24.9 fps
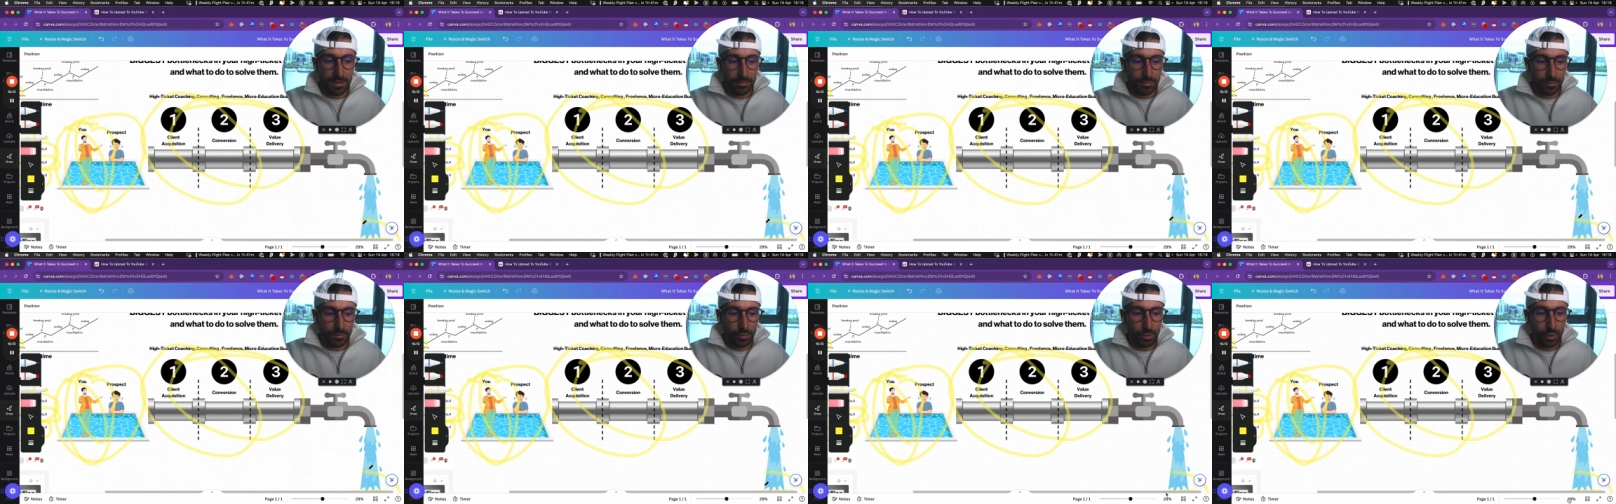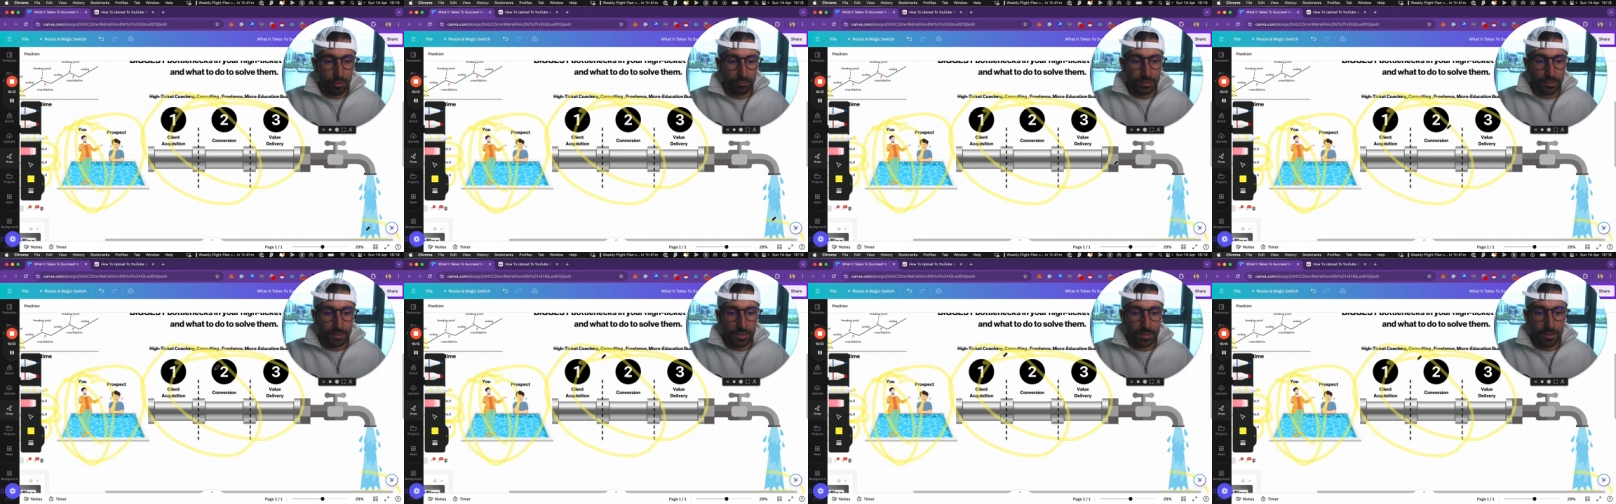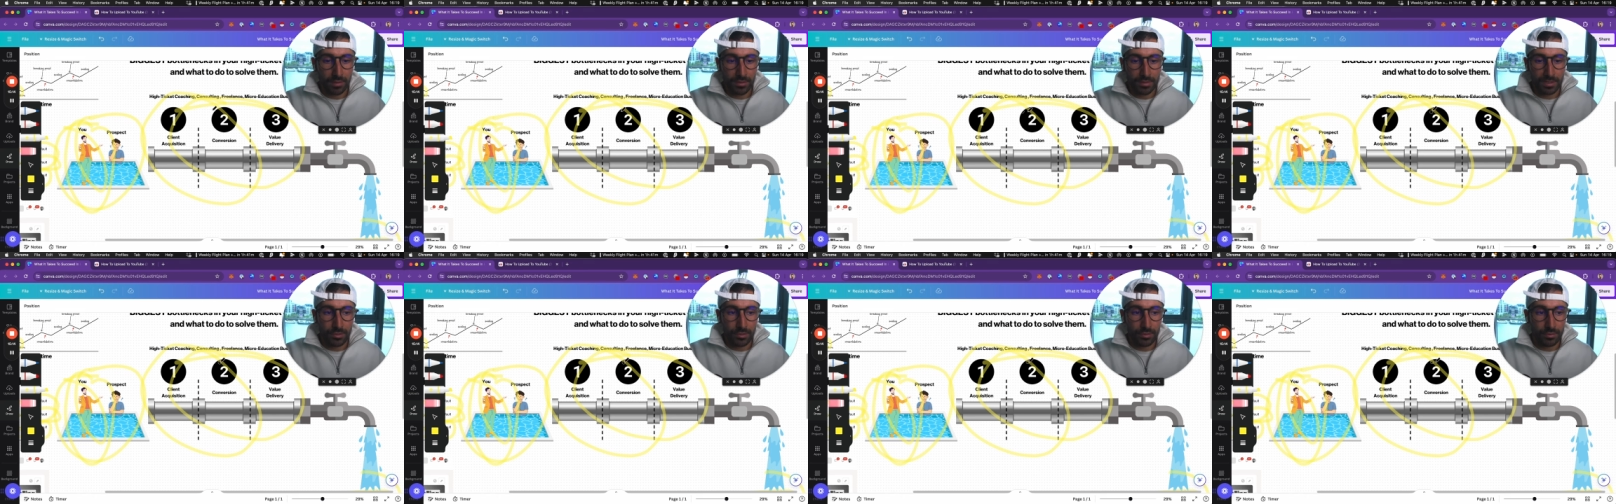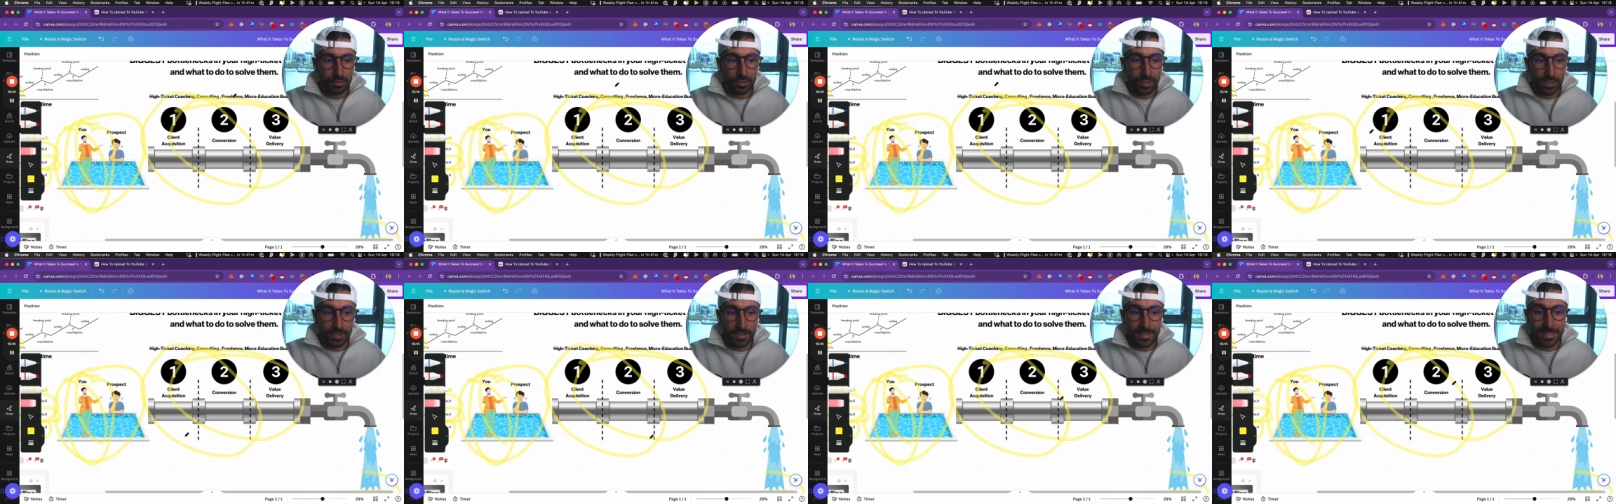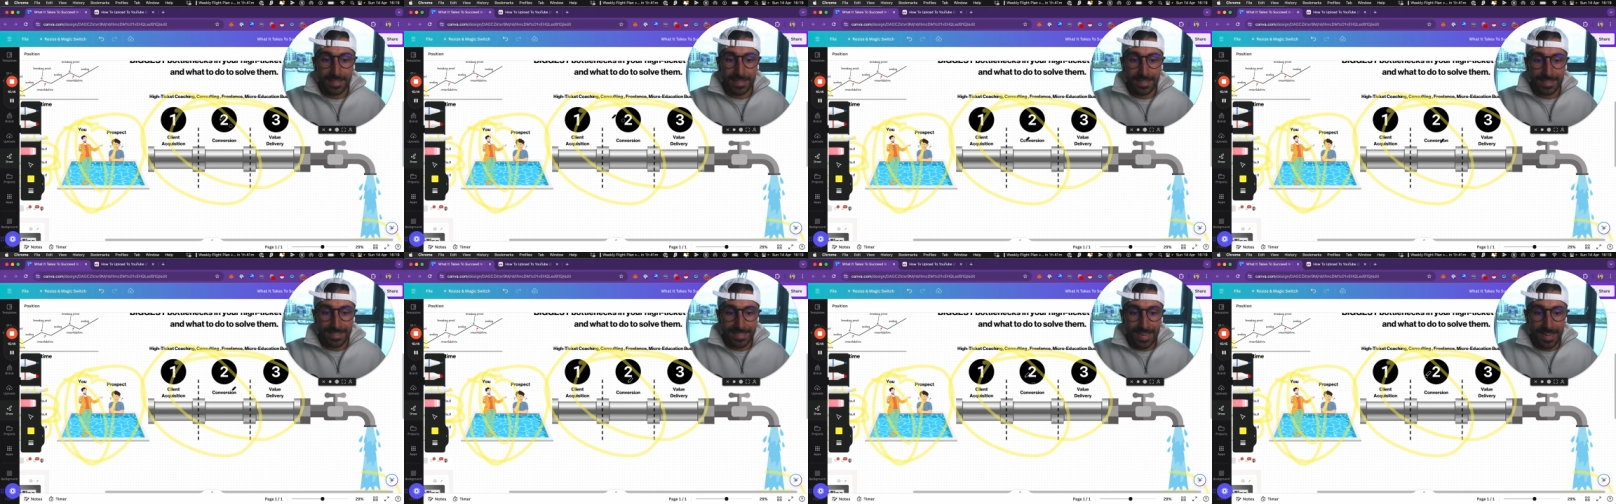If you've got results and you just
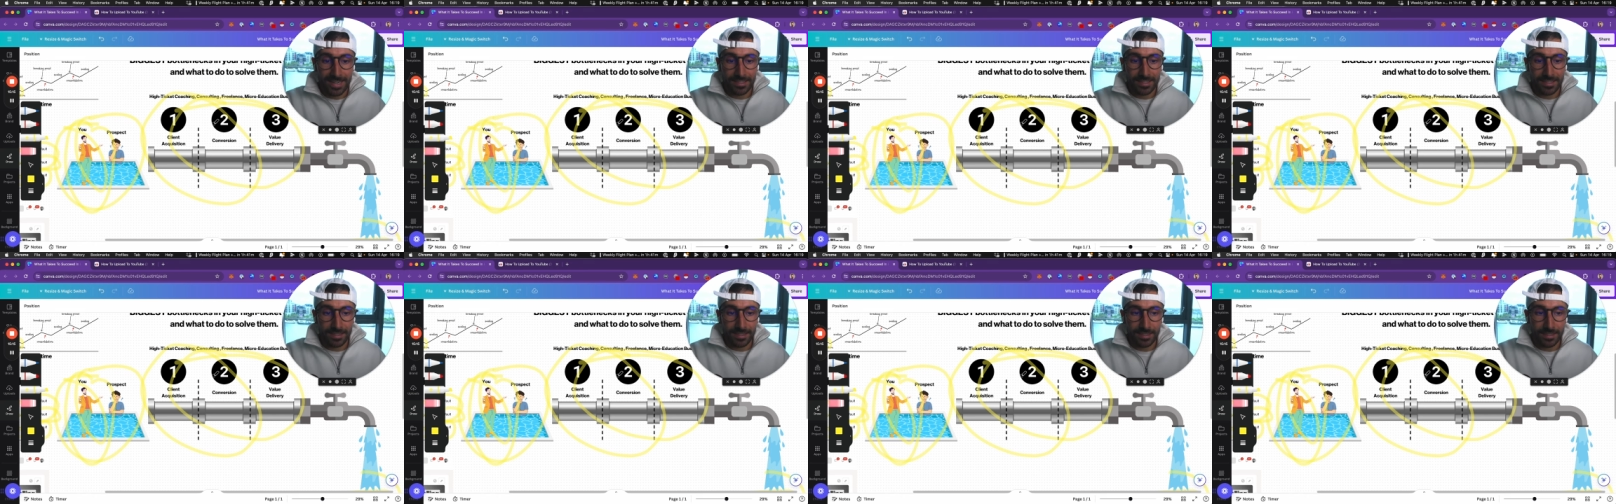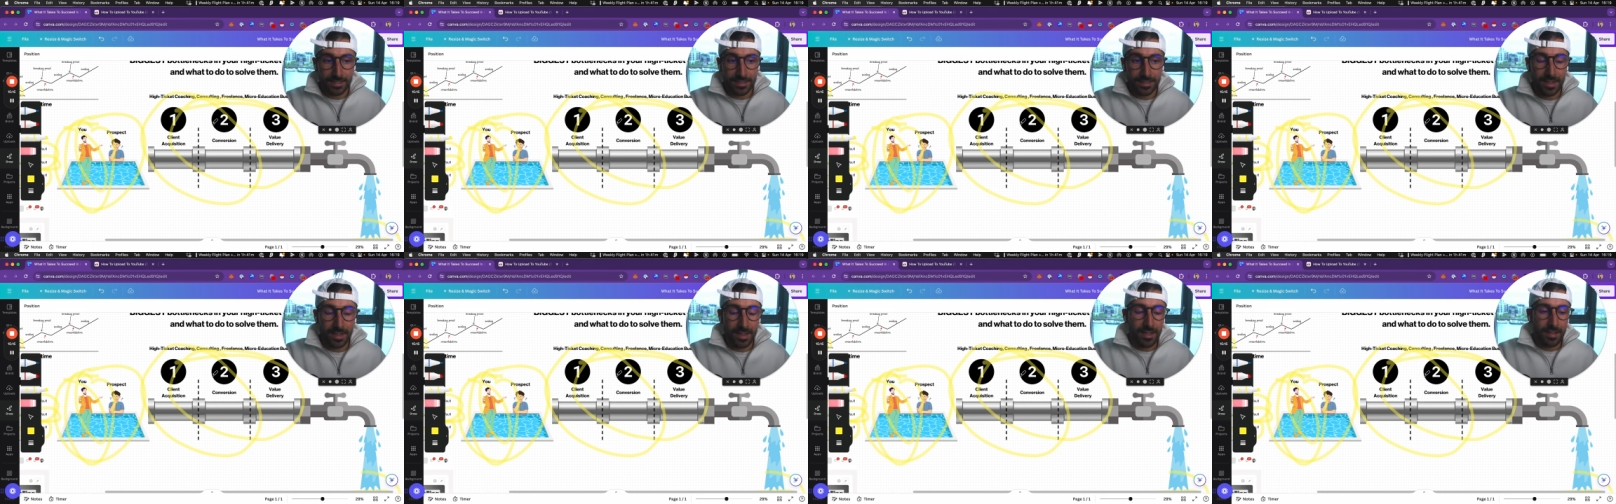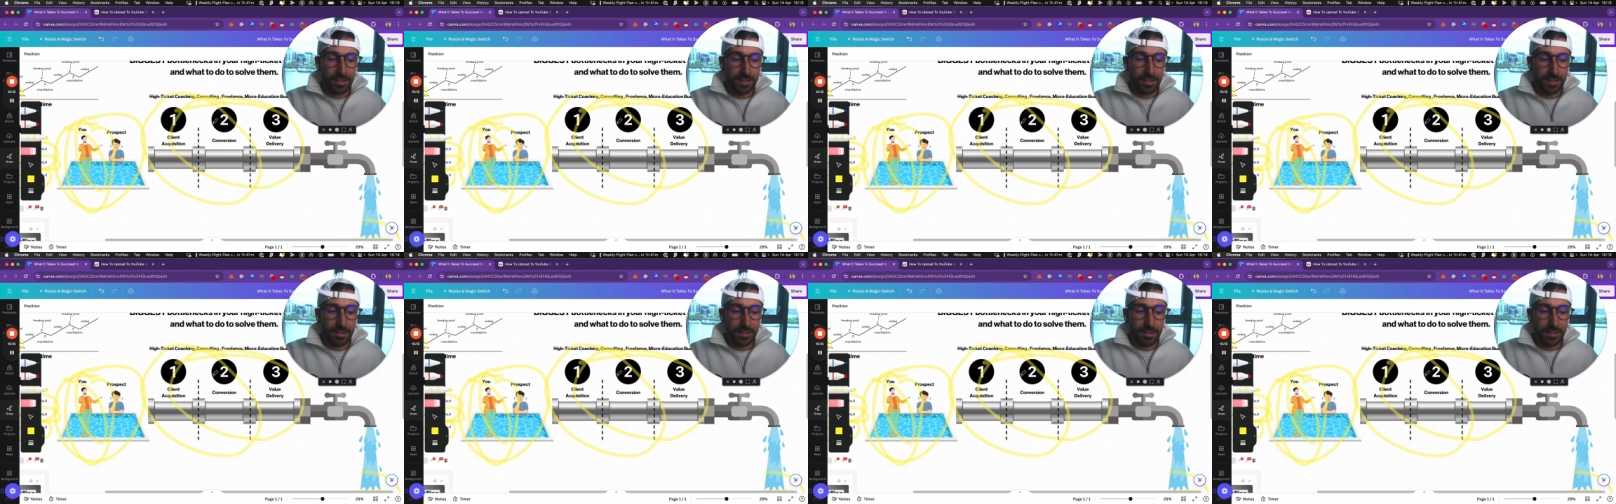need the tactics,